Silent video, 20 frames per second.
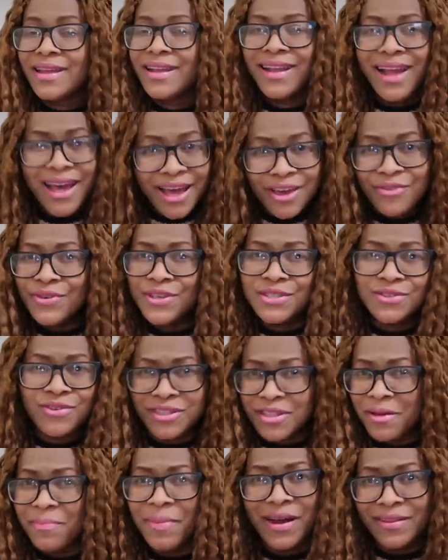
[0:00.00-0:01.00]
Life is
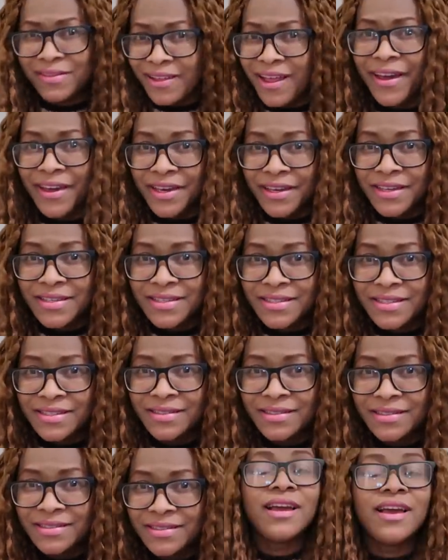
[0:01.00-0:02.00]
not about
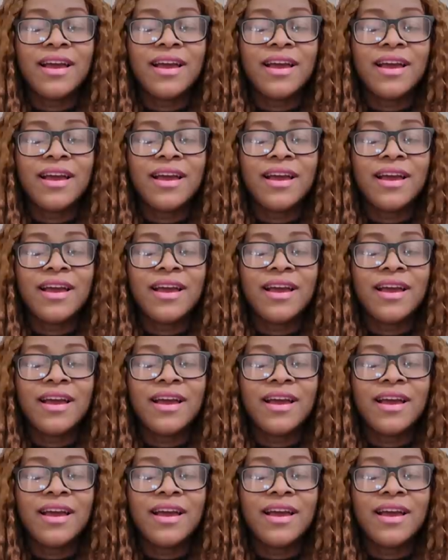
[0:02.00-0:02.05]
likes.